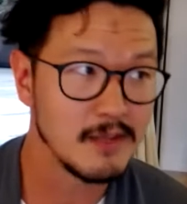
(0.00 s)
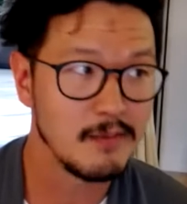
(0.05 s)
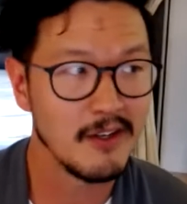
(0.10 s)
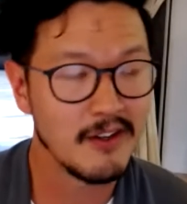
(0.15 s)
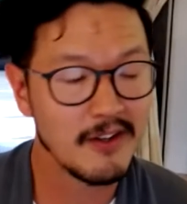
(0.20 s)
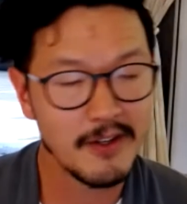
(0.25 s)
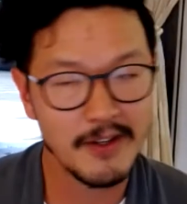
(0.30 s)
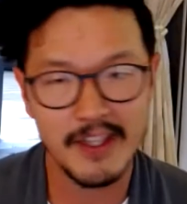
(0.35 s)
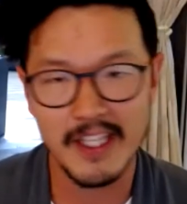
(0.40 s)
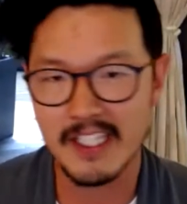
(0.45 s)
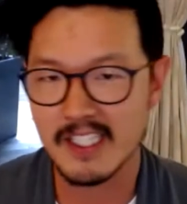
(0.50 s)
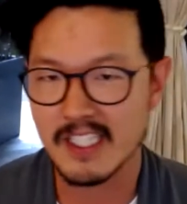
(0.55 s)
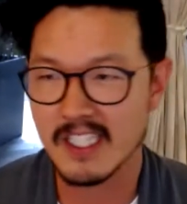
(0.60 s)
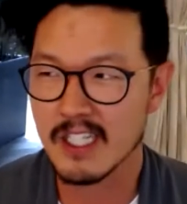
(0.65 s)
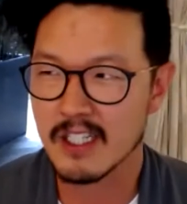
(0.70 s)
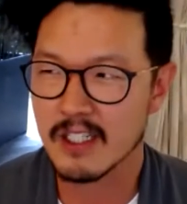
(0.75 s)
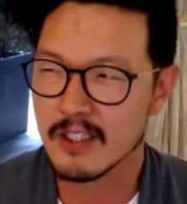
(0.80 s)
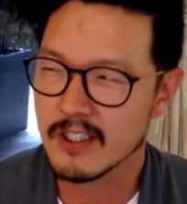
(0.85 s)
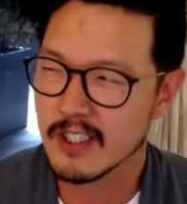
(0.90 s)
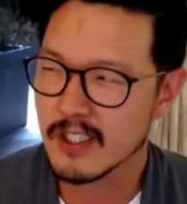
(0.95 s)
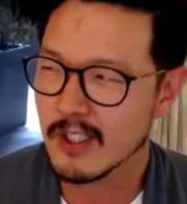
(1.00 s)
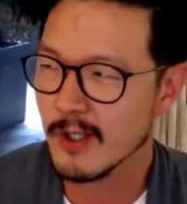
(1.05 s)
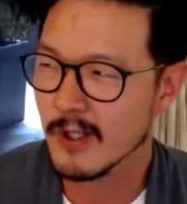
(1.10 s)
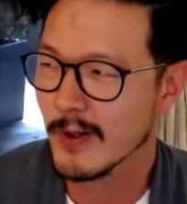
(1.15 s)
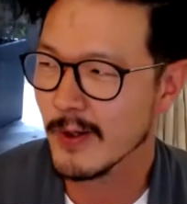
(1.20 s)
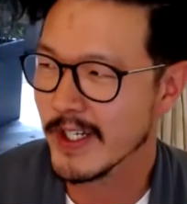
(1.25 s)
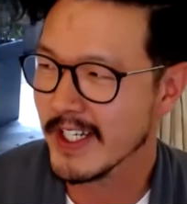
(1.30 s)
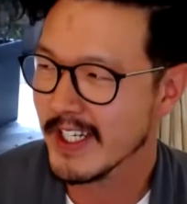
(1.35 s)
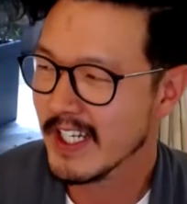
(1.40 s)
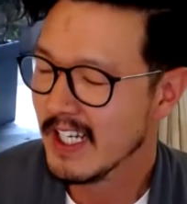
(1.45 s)
other things you could do
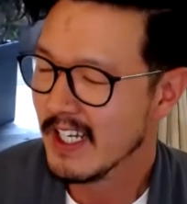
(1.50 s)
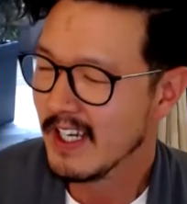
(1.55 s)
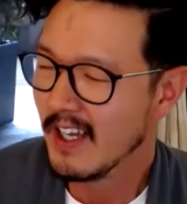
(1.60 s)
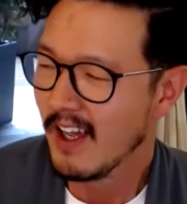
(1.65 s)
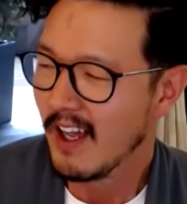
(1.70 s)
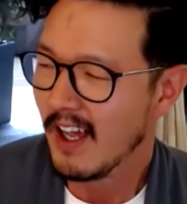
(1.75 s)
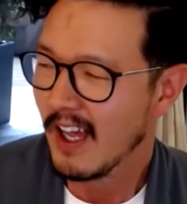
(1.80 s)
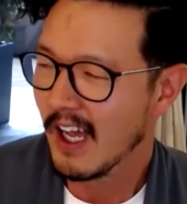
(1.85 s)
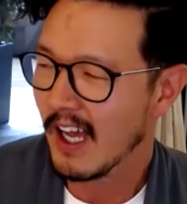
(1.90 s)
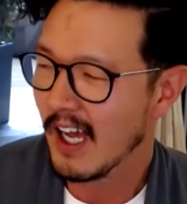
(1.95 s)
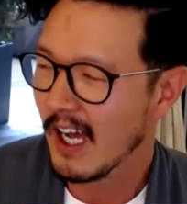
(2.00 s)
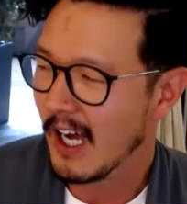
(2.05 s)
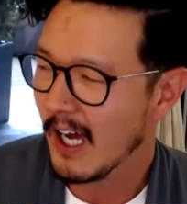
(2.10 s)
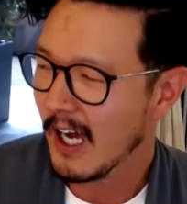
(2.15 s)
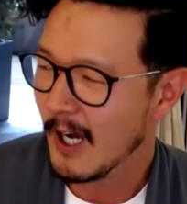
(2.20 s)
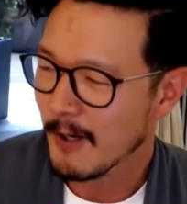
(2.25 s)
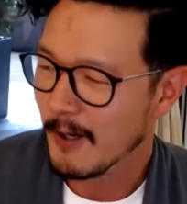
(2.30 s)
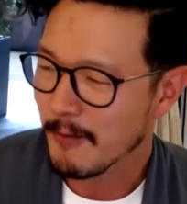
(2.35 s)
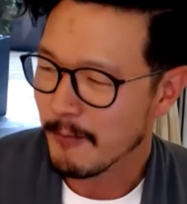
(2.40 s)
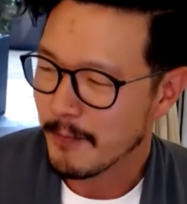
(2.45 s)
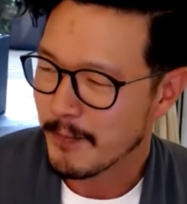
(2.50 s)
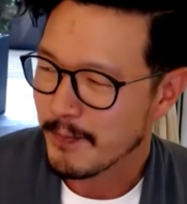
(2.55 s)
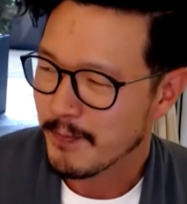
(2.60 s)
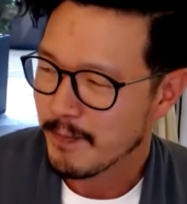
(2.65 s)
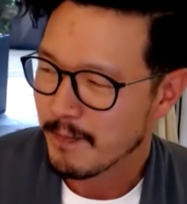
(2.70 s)
and, um,